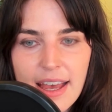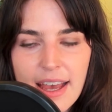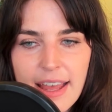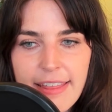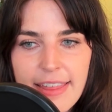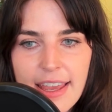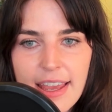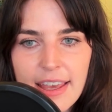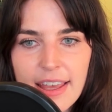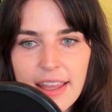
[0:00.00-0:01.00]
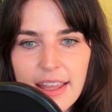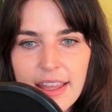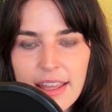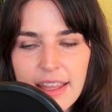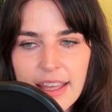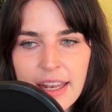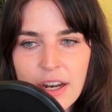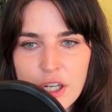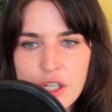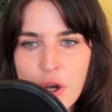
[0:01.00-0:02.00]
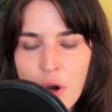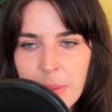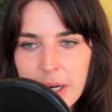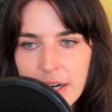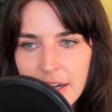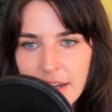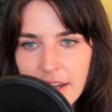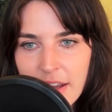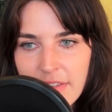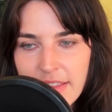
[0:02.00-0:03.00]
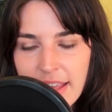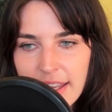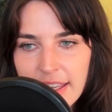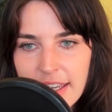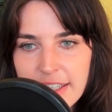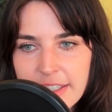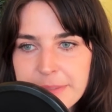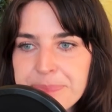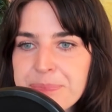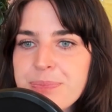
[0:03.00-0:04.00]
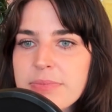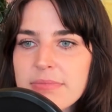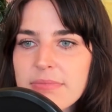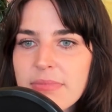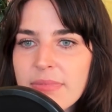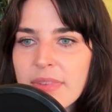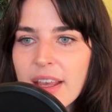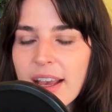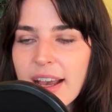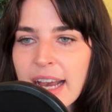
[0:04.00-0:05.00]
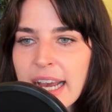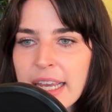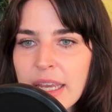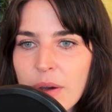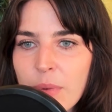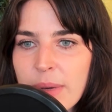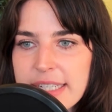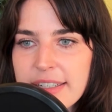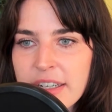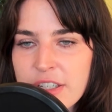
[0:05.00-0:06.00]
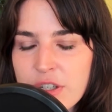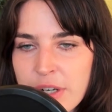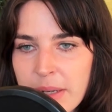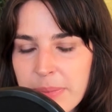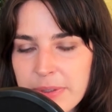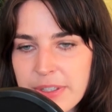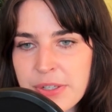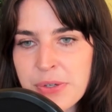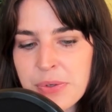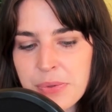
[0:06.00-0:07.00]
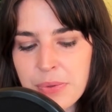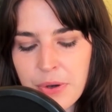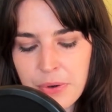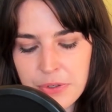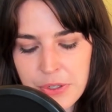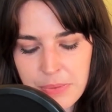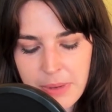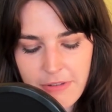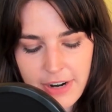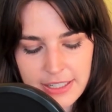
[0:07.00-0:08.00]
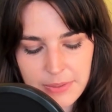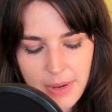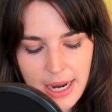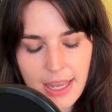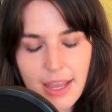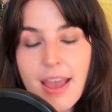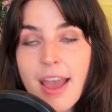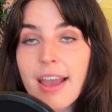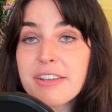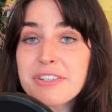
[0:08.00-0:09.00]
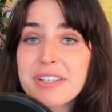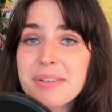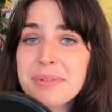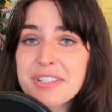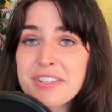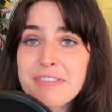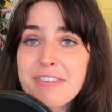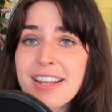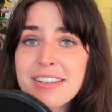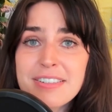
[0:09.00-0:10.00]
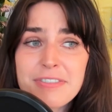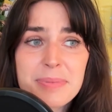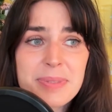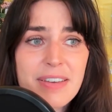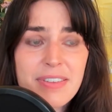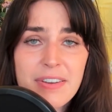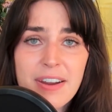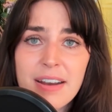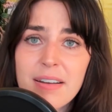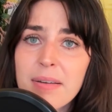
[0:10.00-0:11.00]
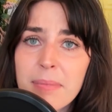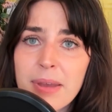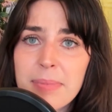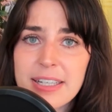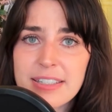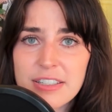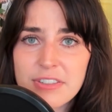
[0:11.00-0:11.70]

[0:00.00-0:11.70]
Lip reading: I think in October of that year, I went on a trip to go to my friend's wedding. Actually, it was the friend from seventh grade, my bestest